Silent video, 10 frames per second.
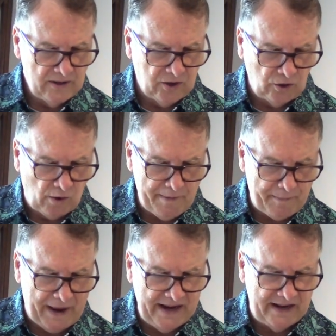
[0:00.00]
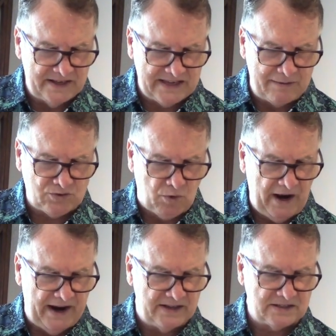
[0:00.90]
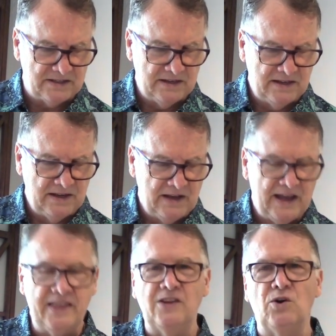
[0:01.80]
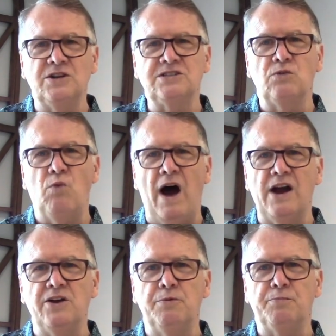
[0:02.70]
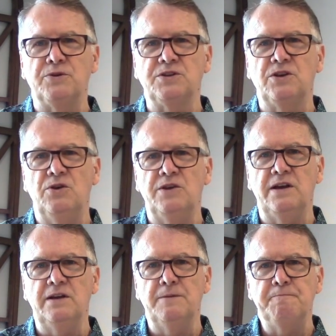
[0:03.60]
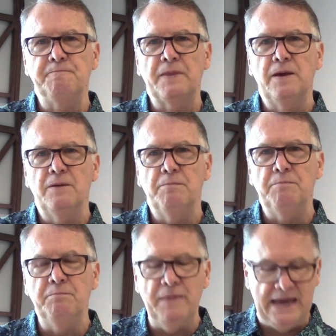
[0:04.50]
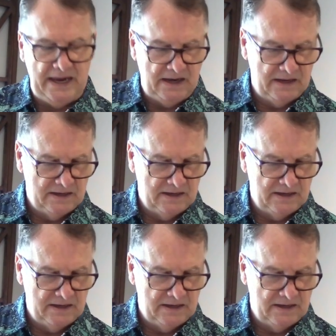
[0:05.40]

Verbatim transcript: The Lord repeated his name twice. And the Lord said, Why are you persecuting me?